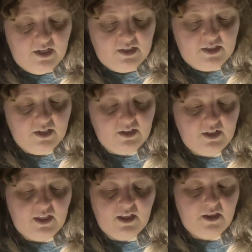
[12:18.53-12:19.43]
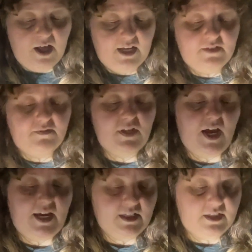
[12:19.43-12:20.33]
Certainly, the laws of
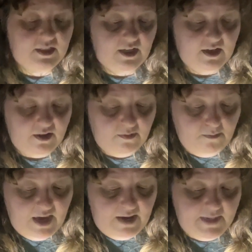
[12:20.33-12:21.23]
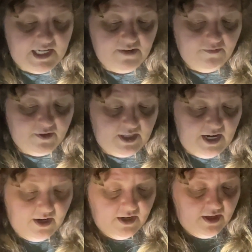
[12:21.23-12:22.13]
science may be different
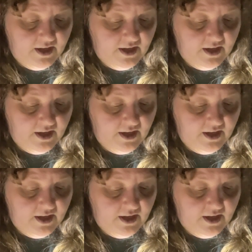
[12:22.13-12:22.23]
there.